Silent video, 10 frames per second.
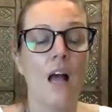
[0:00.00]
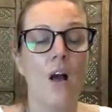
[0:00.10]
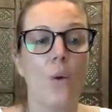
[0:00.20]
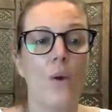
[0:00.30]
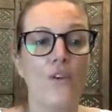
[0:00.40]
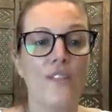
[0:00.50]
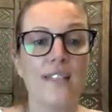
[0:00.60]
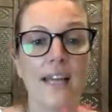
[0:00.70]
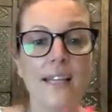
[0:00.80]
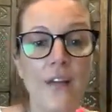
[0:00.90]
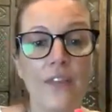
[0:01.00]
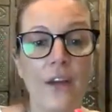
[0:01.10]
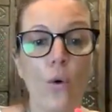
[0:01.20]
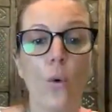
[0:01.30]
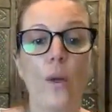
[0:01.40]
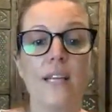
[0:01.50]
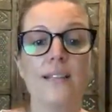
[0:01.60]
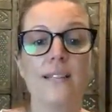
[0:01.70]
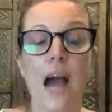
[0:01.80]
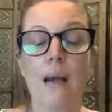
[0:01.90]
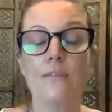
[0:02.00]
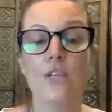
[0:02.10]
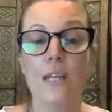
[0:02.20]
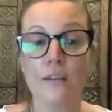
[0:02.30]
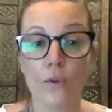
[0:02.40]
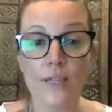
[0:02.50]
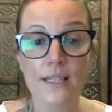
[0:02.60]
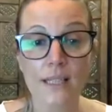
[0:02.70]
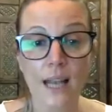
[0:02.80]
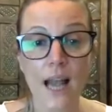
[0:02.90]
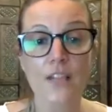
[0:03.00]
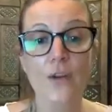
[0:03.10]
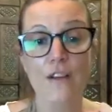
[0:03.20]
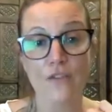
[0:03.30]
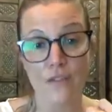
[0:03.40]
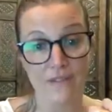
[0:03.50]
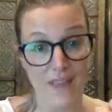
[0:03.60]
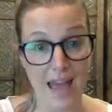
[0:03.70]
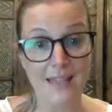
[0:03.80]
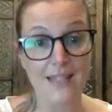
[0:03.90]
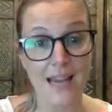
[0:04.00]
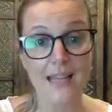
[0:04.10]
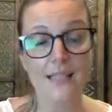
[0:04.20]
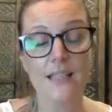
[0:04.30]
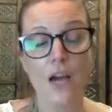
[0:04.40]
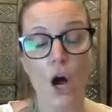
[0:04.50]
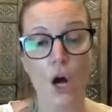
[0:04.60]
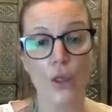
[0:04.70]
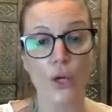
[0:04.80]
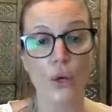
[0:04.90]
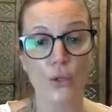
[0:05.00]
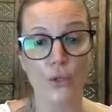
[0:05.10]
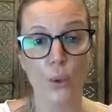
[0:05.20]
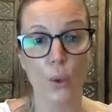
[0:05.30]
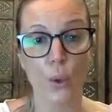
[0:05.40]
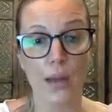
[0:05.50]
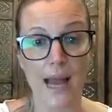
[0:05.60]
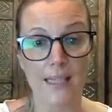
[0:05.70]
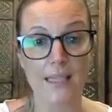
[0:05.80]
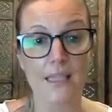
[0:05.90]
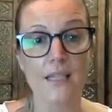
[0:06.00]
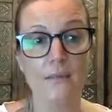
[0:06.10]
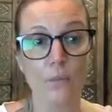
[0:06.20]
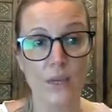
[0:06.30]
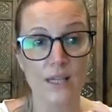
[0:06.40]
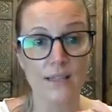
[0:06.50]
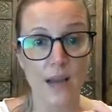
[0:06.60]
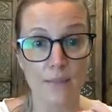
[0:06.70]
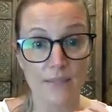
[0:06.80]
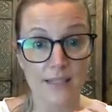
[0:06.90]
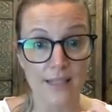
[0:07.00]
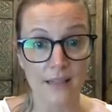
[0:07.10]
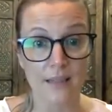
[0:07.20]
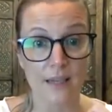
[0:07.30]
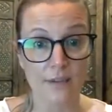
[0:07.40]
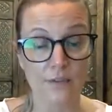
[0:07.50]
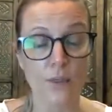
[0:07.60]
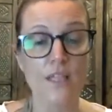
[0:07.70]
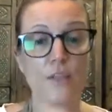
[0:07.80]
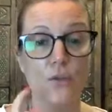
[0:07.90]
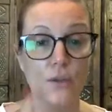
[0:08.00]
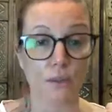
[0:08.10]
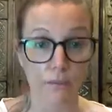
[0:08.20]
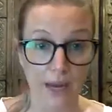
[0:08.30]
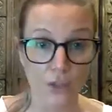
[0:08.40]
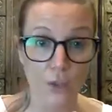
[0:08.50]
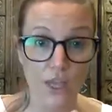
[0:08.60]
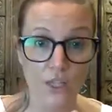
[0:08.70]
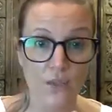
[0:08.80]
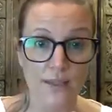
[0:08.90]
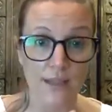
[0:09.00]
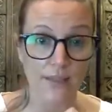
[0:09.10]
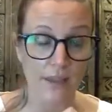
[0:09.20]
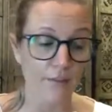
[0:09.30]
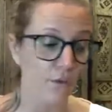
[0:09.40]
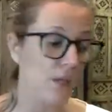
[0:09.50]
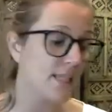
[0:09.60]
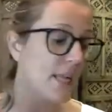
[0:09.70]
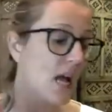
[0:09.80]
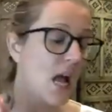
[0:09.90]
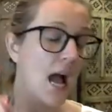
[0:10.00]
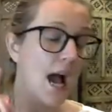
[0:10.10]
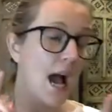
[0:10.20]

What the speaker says: when you send out or when it's time to invoice the client, you have to have that date on your calendar when it's time to send the invoice. So you make sure that you send the invoice,